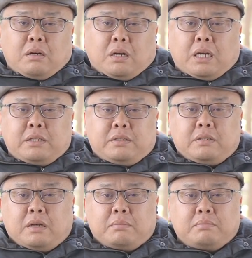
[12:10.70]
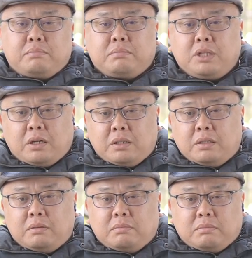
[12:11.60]
I guess um, you know
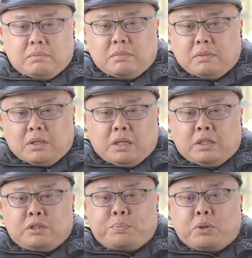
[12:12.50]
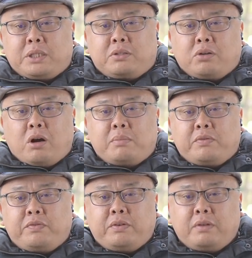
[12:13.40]
at this point in time,
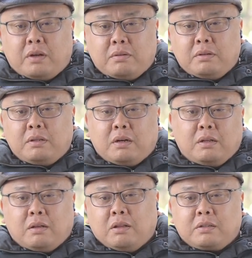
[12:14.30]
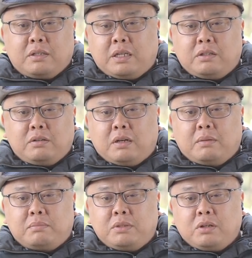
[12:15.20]
if you know, I, I like to get
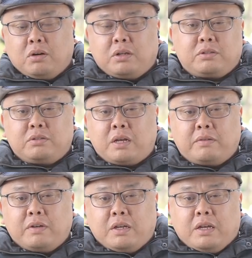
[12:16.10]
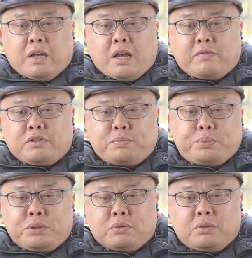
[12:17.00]
um, you guys to have have a
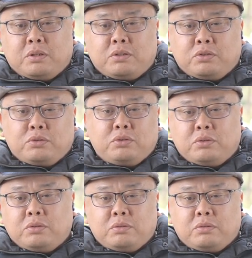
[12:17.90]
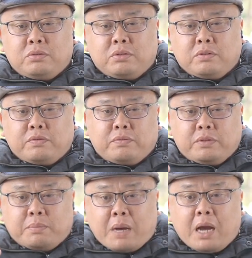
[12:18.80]
spill, you know, to to to sort of
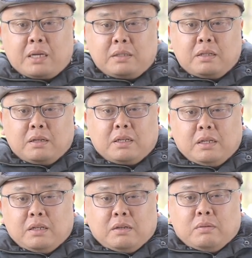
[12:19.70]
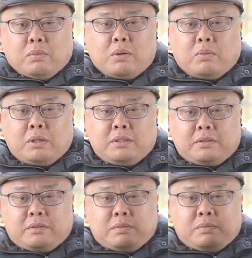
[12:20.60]
the market, like what what
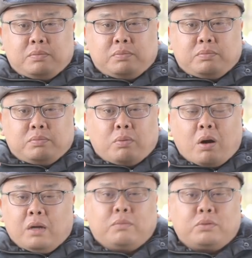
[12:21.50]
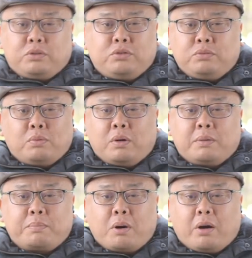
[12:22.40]
is why would you want
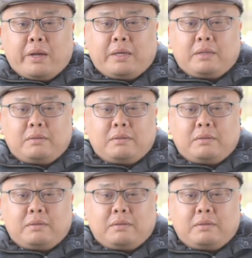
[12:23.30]
to buy